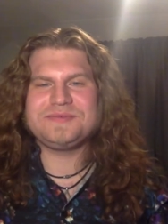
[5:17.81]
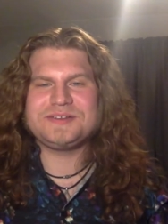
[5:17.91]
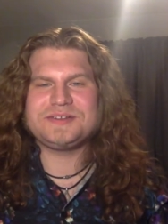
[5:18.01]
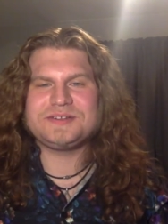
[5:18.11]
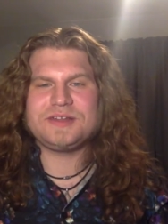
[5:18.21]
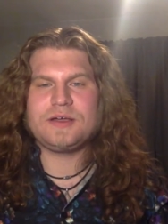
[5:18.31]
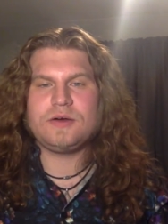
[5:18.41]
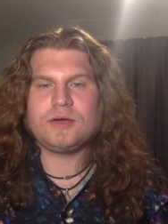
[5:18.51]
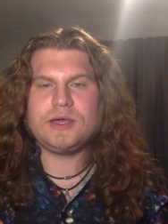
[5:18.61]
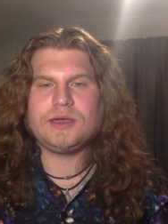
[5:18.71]
It wasn't just like,
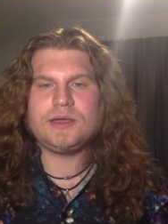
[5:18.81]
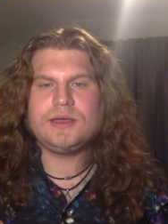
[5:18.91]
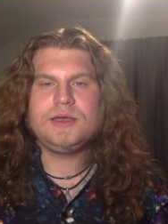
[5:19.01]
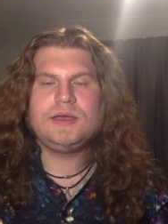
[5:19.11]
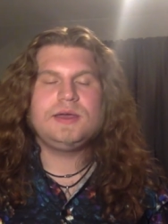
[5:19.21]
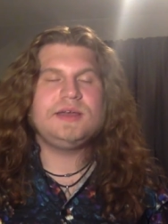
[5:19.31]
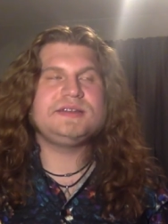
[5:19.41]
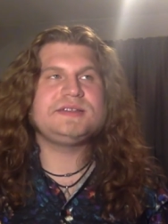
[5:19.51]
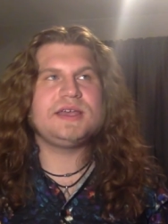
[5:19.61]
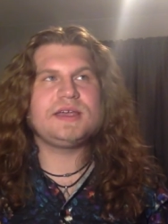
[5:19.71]
okay,
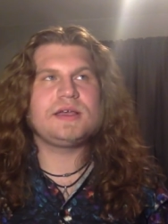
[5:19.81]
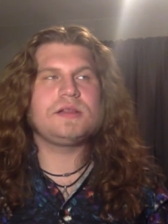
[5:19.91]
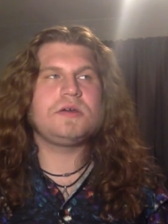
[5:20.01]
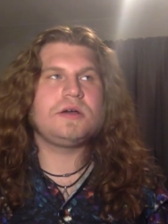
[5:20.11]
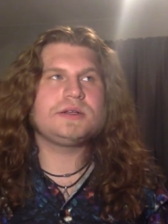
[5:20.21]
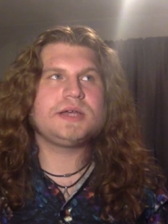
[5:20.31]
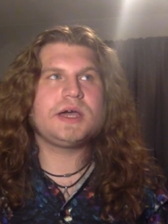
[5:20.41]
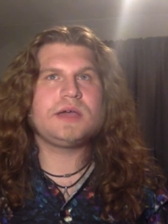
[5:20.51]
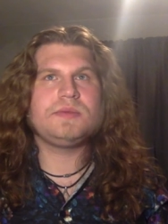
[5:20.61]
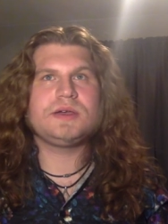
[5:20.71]
it's taking a long
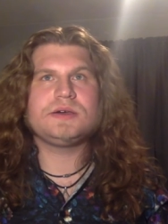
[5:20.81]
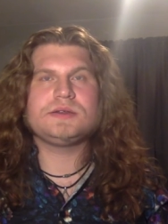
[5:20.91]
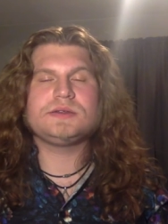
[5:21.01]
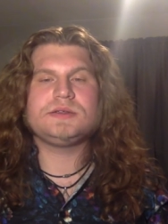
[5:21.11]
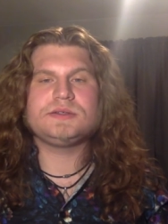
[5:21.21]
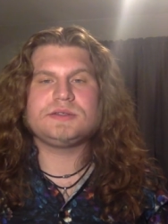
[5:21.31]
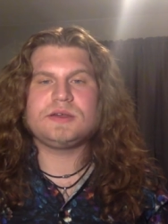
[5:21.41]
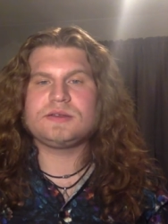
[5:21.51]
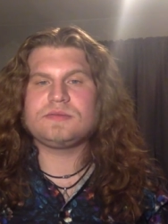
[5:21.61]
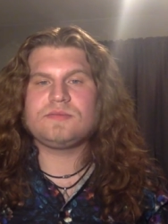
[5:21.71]
time because it just
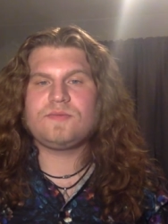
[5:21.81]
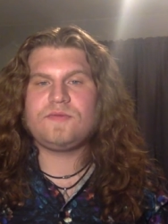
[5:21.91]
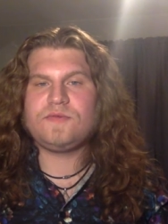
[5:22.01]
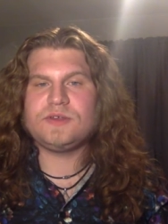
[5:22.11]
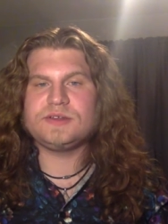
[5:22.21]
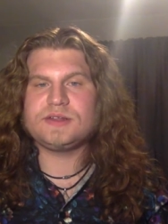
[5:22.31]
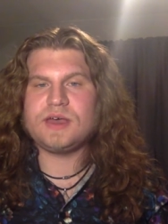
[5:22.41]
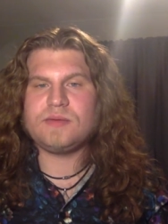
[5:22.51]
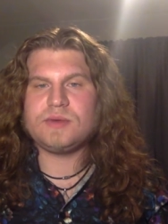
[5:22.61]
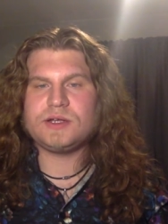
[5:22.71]
doesn't fizz
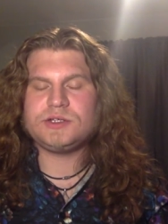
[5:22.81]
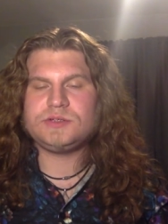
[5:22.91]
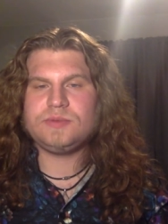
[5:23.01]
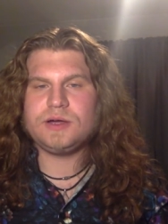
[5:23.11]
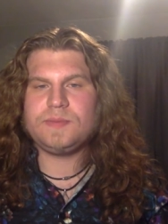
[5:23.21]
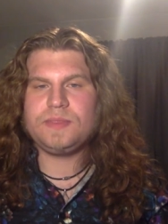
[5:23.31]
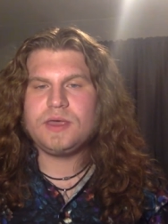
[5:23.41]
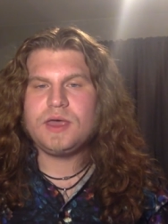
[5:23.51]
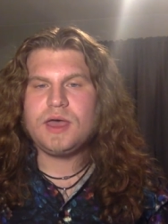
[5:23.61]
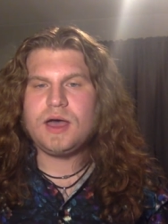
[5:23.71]
that much. But
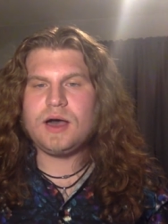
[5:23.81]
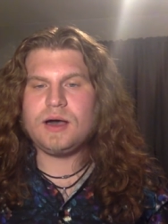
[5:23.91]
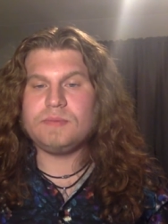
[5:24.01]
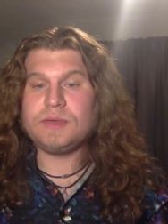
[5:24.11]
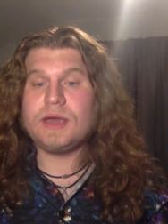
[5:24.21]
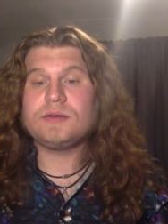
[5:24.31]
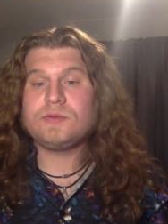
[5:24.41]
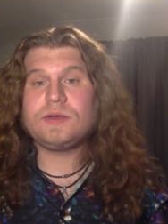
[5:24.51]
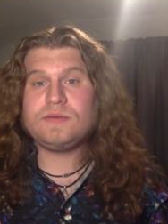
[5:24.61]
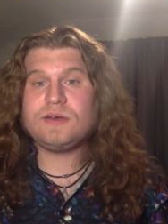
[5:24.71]
um, yeah,
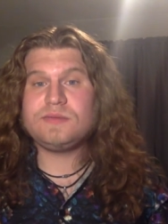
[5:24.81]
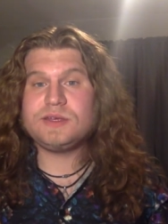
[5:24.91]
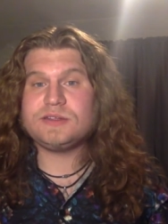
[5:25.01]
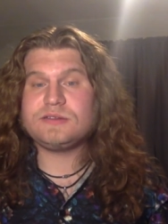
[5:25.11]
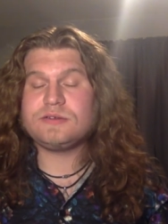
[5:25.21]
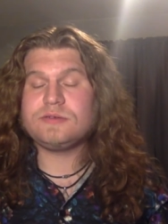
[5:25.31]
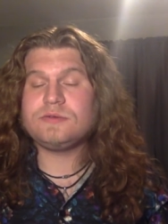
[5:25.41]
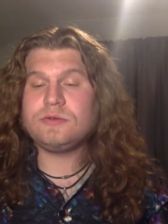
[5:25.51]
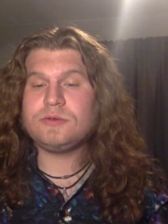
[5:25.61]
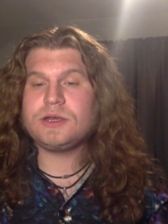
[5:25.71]
25 minutes, so
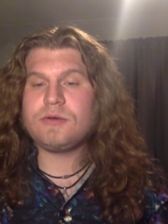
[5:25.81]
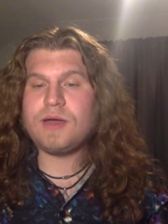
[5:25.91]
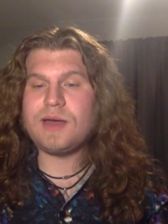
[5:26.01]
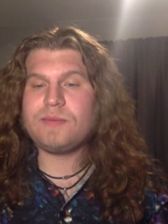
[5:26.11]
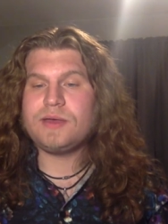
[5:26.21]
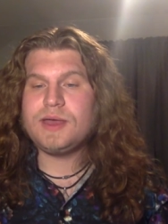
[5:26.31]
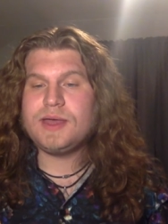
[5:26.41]
holy crap.